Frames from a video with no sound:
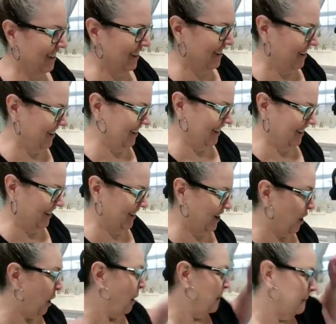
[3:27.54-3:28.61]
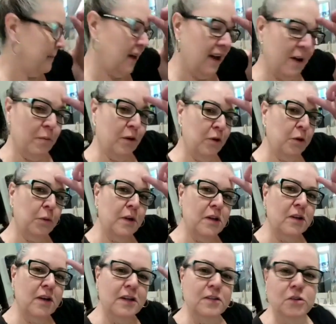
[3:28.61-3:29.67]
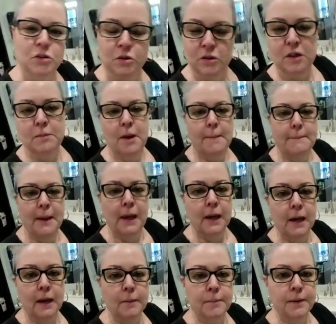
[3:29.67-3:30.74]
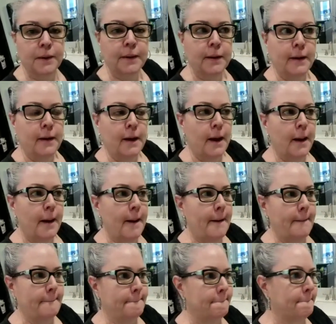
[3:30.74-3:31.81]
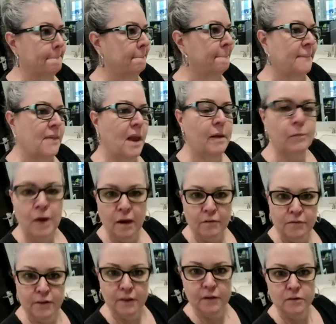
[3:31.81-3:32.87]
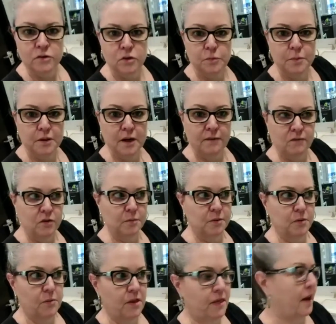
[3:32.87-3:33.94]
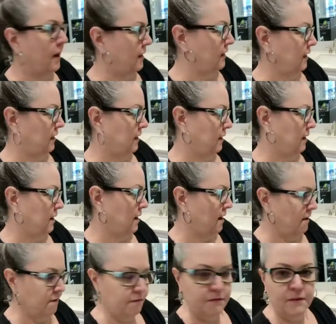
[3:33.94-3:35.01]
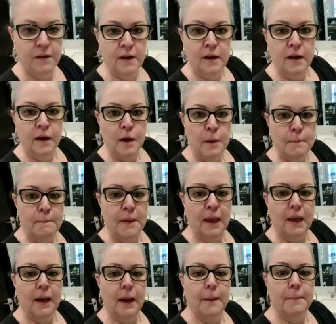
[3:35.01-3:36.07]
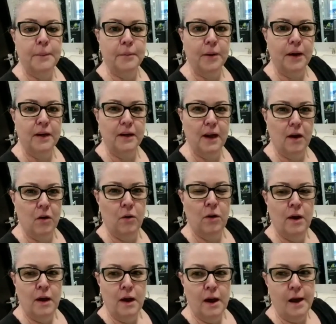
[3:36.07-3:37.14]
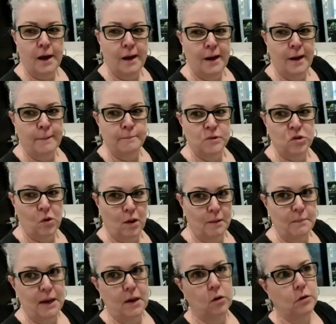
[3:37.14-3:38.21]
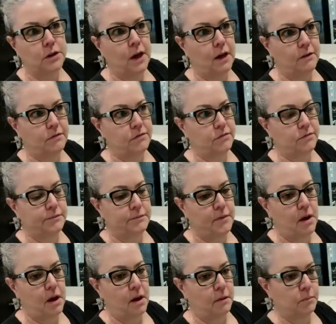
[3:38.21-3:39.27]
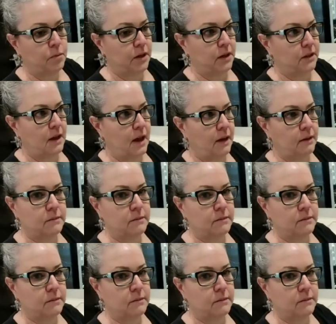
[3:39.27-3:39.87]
in here. But I'm wondering what you guys are doing about makeup. I'm not feeling super comfortable with the idea of makeup right now, so I may hold off on bringing that